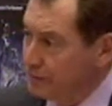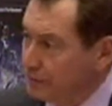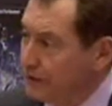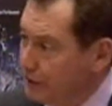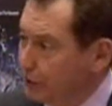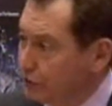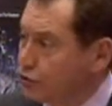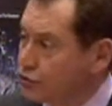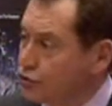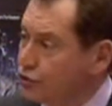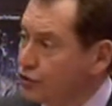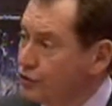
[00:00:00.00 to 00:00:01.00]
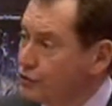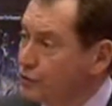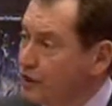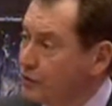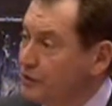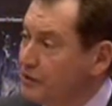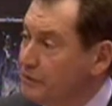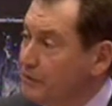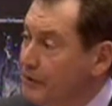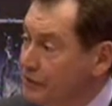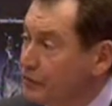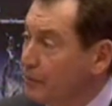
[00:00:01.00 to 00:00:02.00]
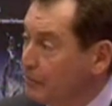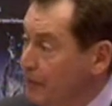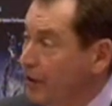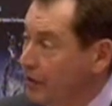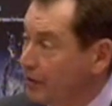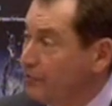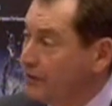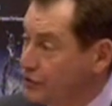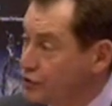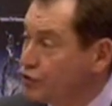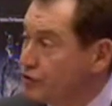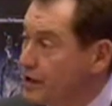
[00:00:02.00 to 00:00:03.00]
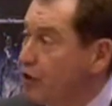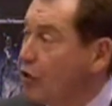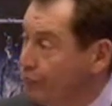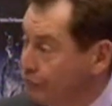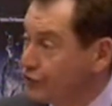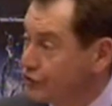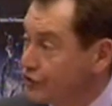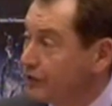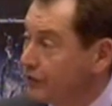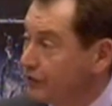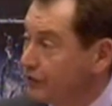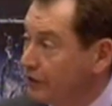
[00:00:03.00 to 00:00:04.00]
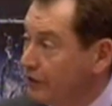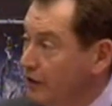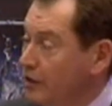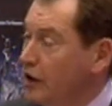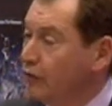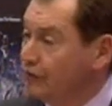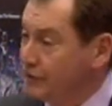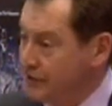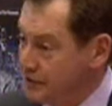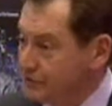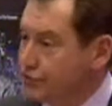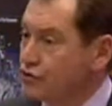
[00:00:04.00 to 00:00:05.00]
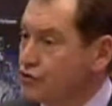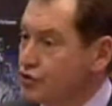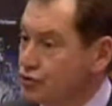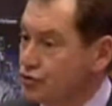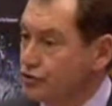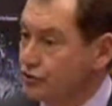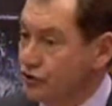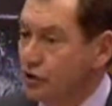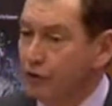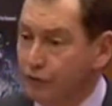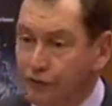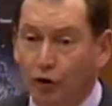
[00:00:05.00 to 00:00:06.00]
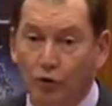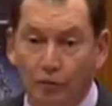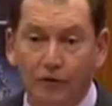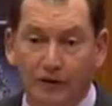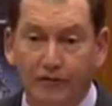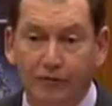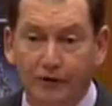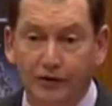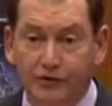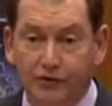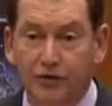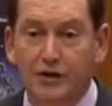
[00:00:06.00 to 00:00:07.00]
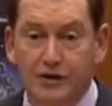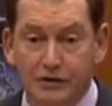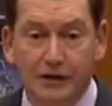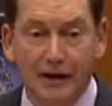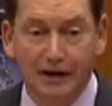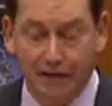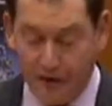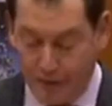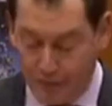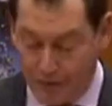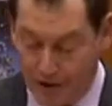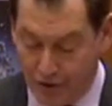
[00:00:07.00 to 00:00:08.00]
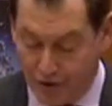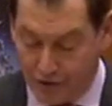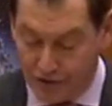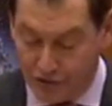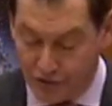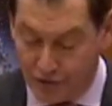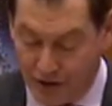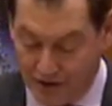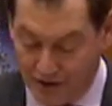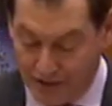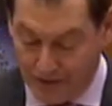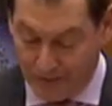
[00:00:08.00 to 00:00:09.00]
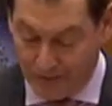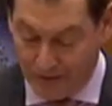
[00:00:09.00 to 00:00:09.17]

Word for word: But it also shows why we need better parliamentary oversight of the institutions of global governance to get their priorities right.